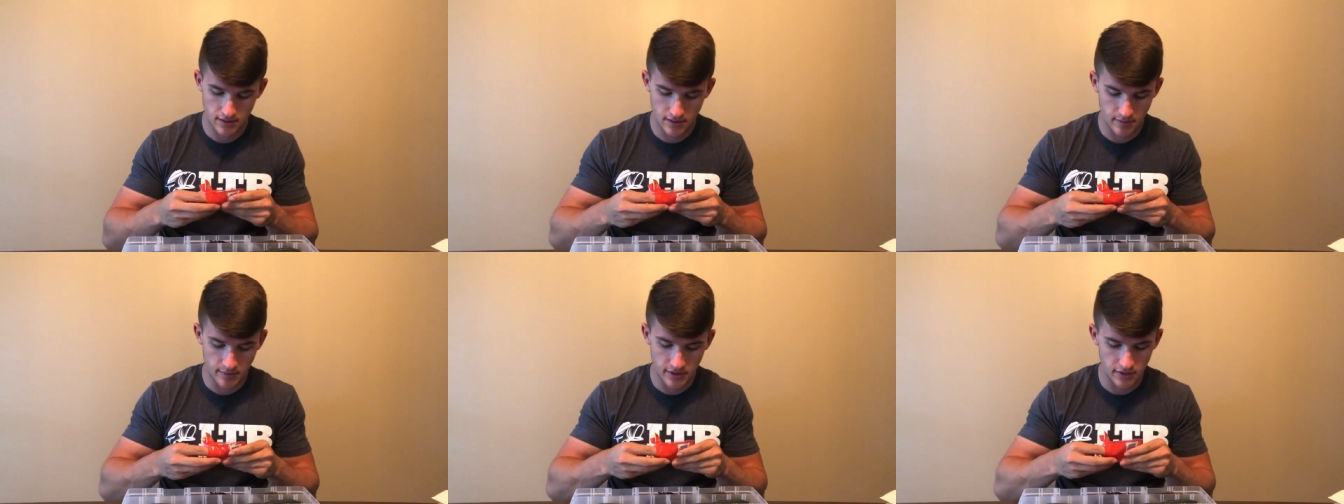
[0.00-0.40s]

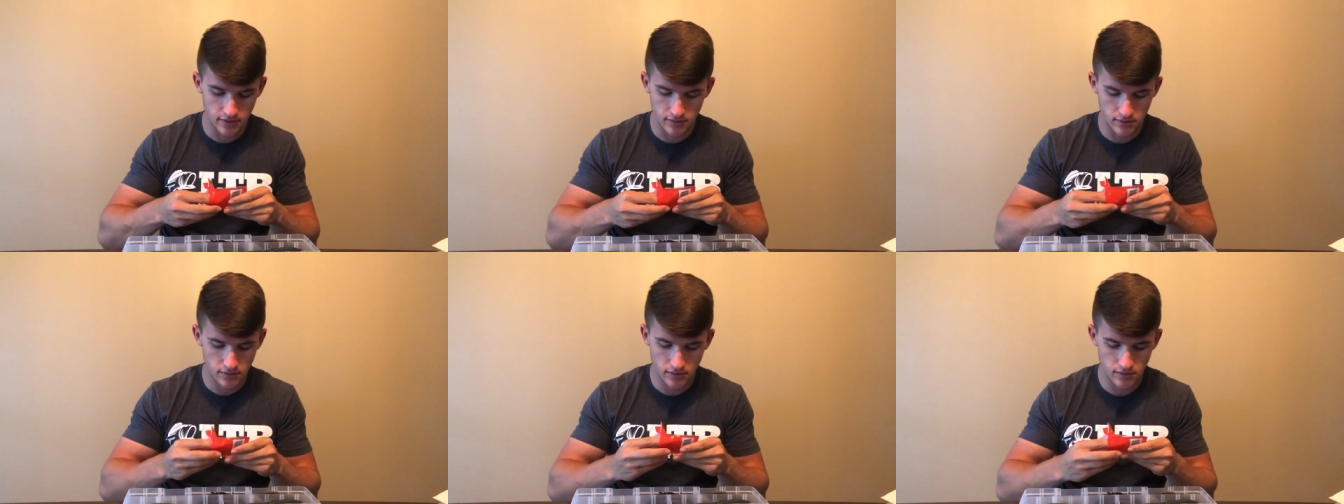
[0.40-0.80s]
I mean,
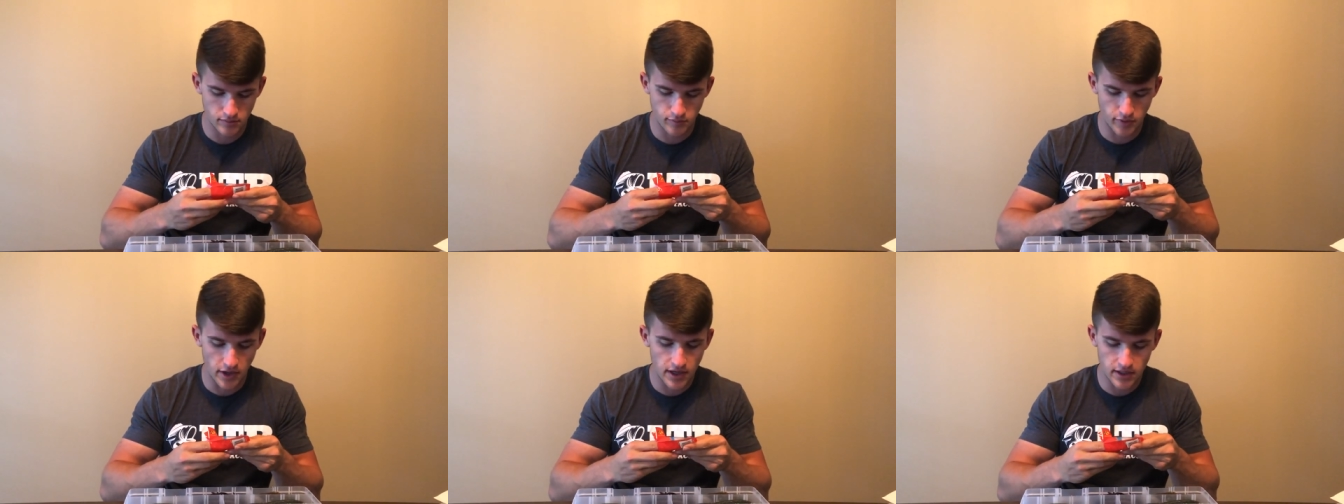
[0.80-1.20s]
you,
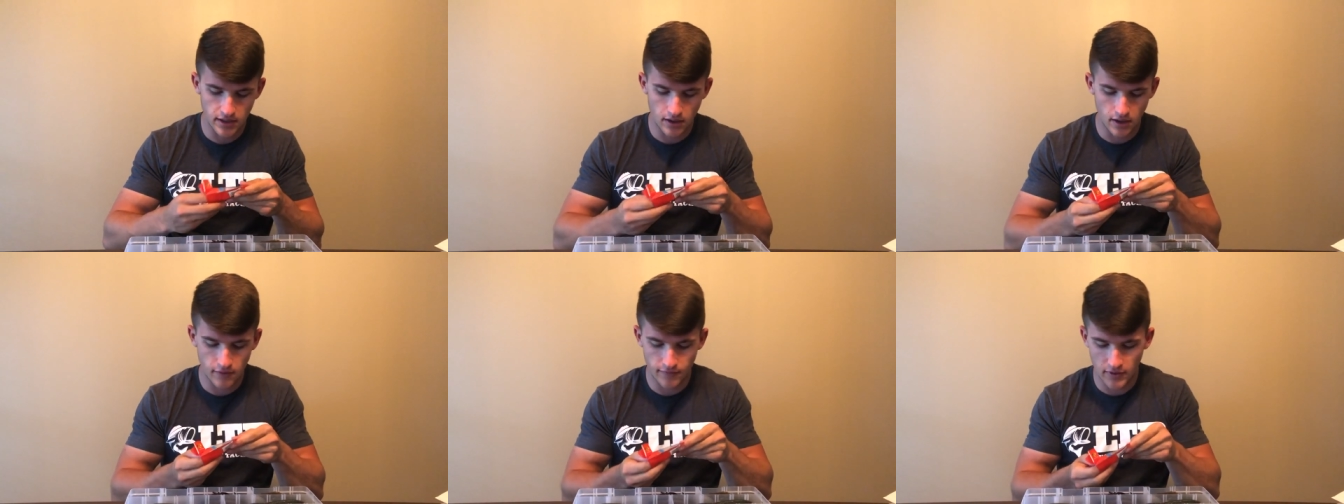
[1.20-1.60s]
you're
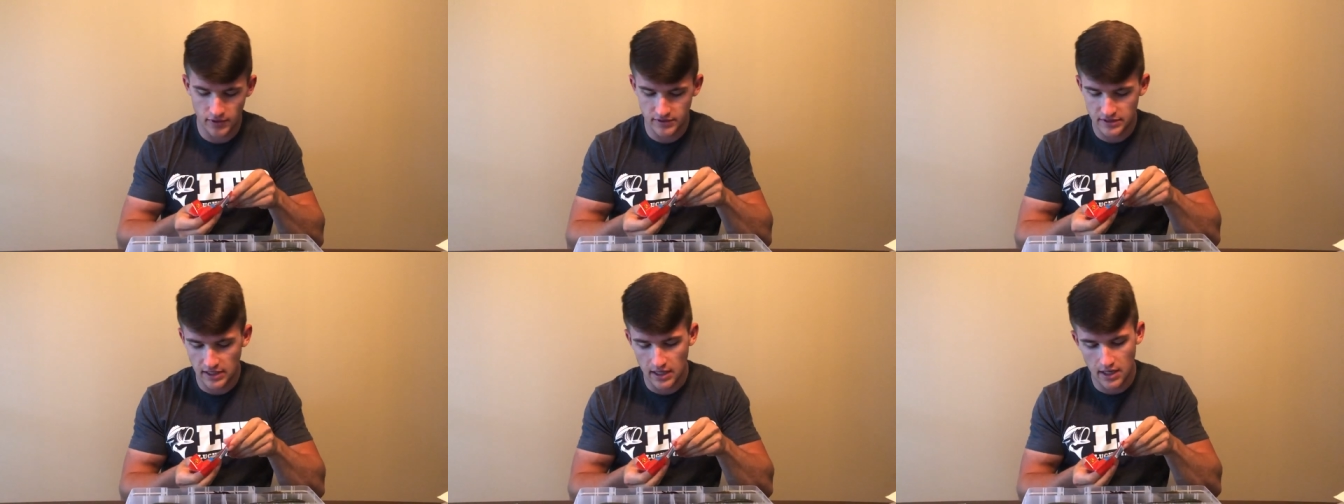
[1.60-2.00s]
breaking off
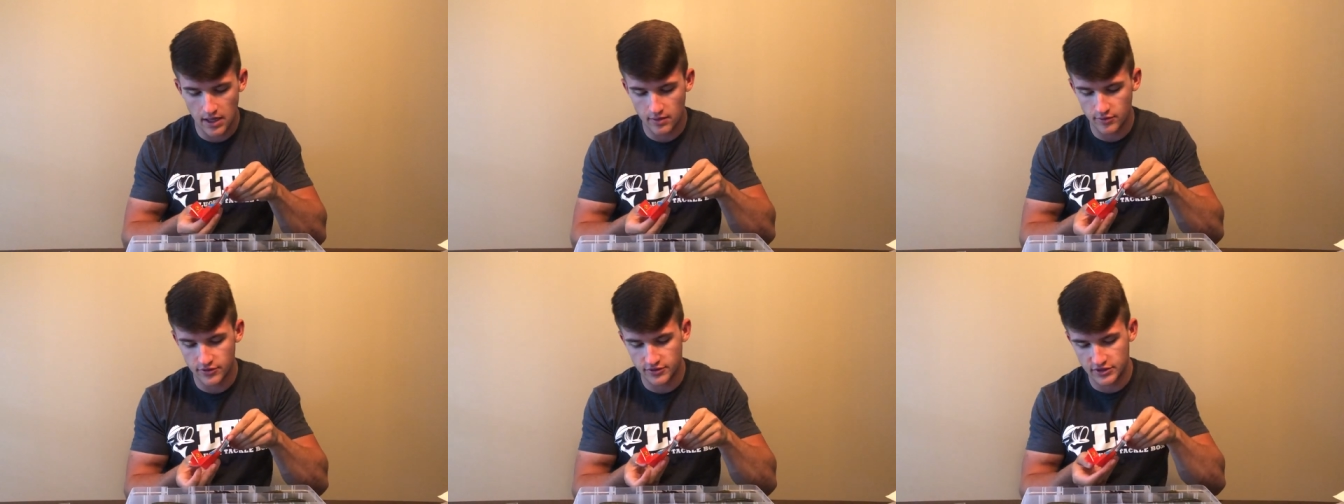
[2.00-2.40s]
all the
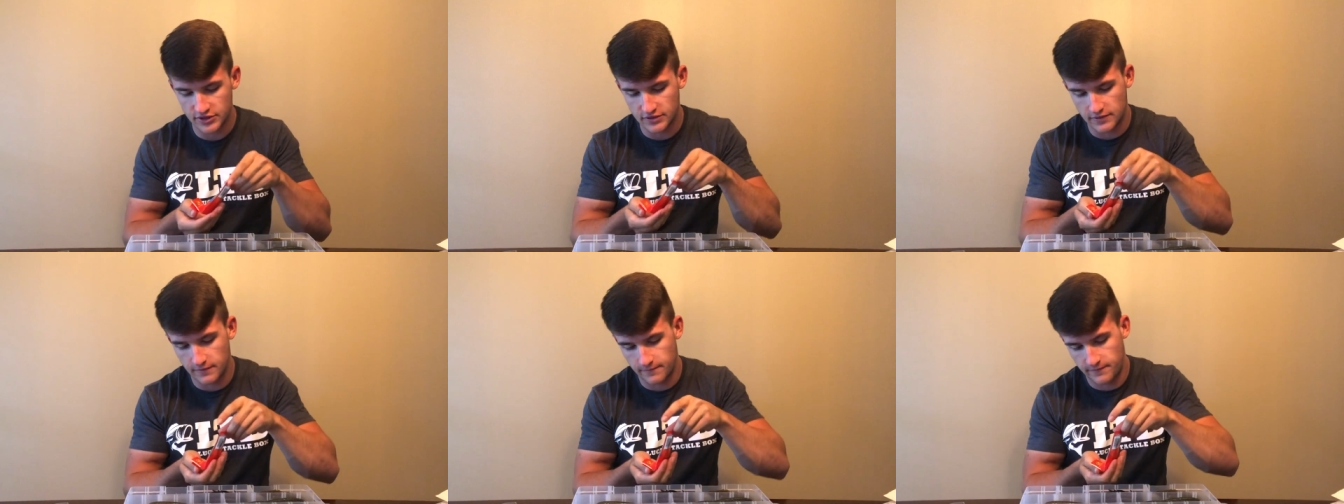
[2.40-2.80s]
time, or there's
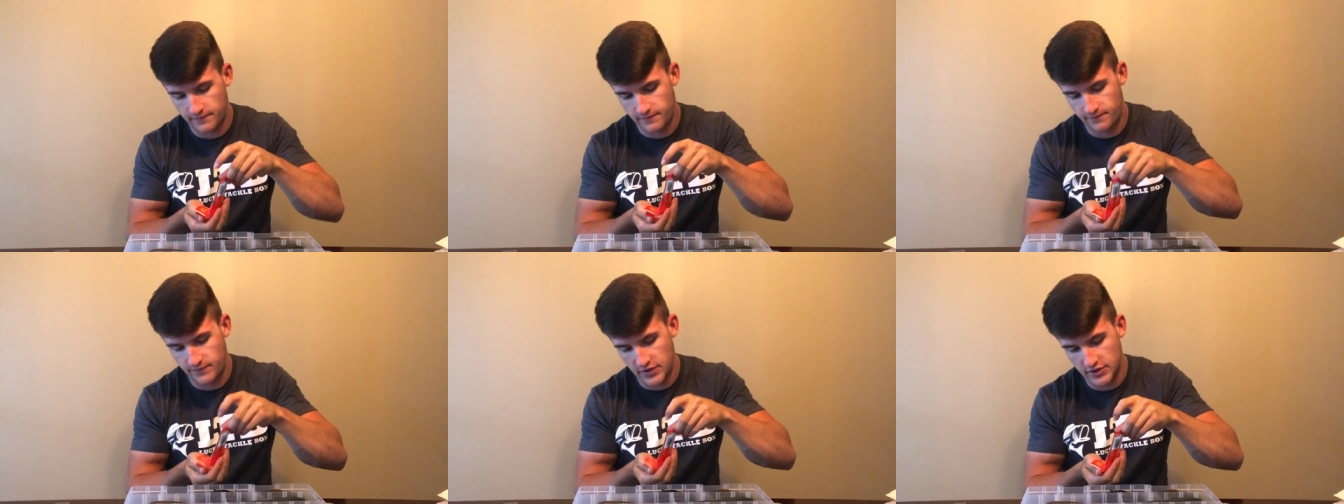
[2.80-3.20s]
just a
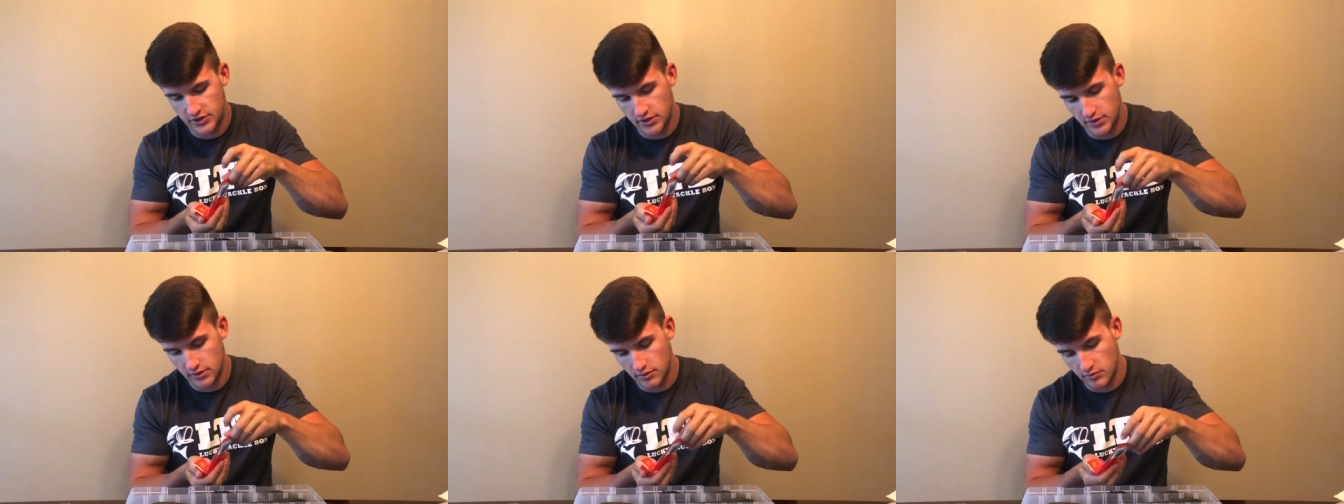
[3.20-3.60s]
fish
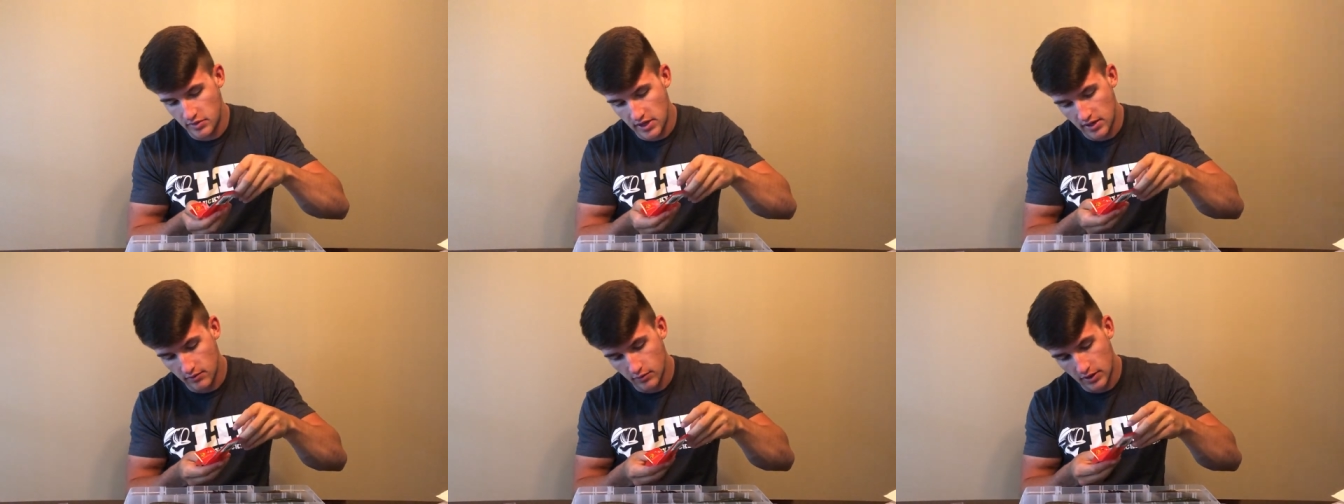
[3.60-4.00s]
eating your
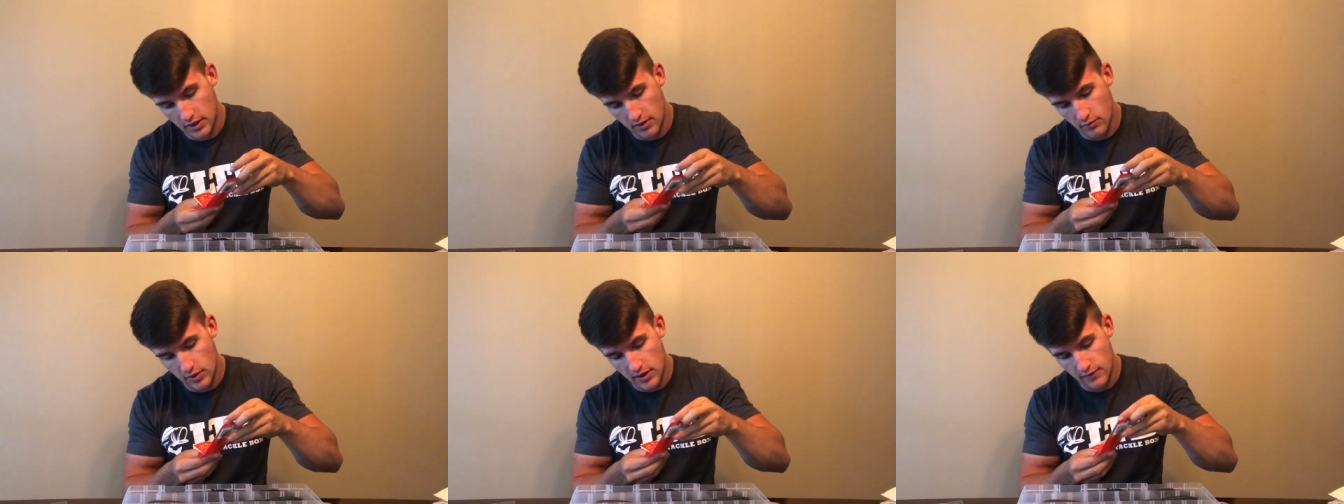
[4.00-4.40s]
bait,
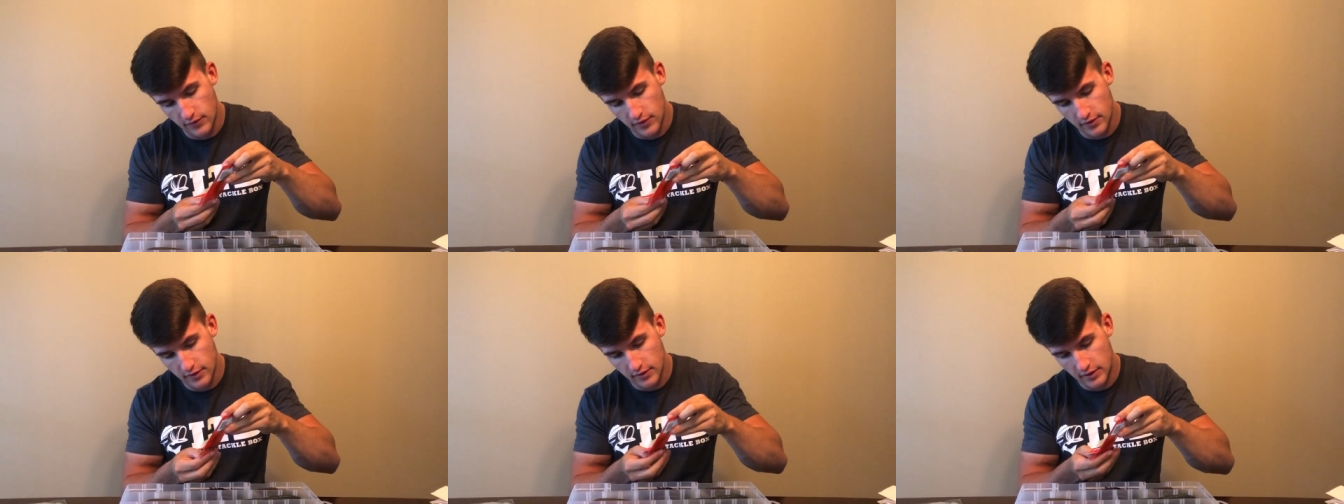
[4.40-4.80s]
whatever,
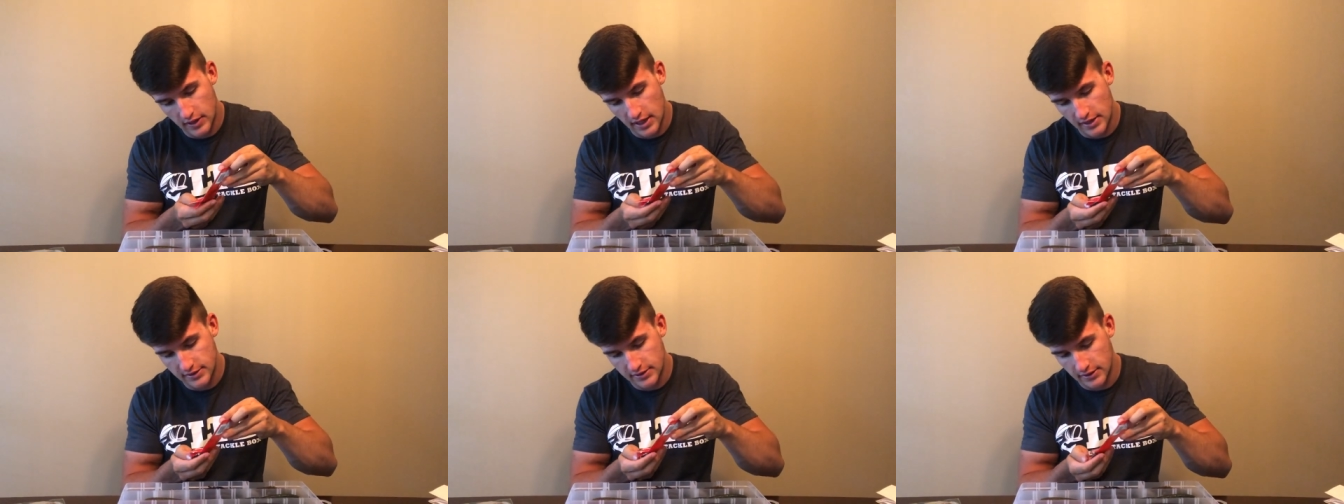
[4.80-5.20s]
whatever the
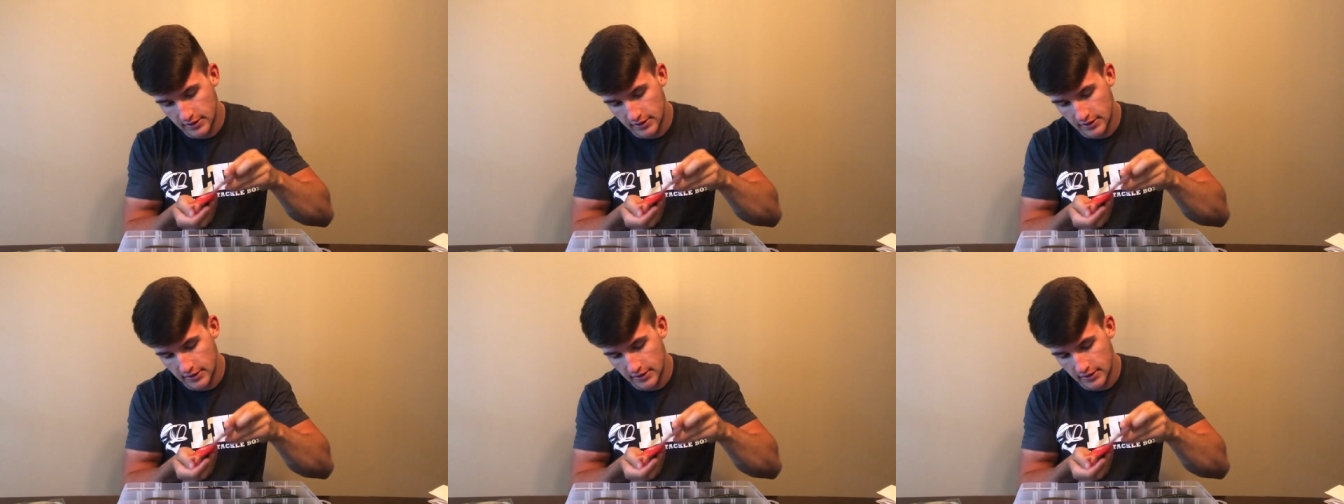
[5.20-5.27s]
case